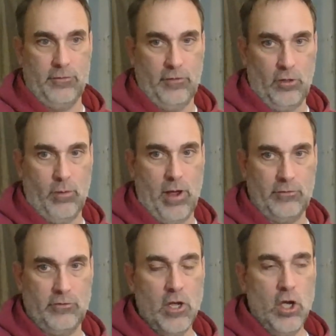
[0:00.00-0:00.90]
to the
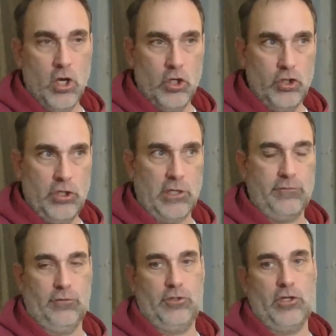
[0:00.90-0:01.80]
U.S just
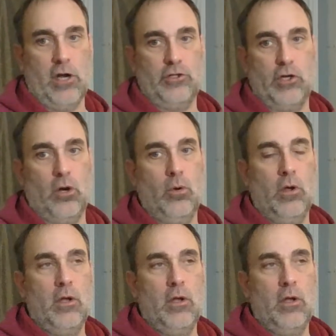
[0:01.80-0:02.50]
for the SHOT Show.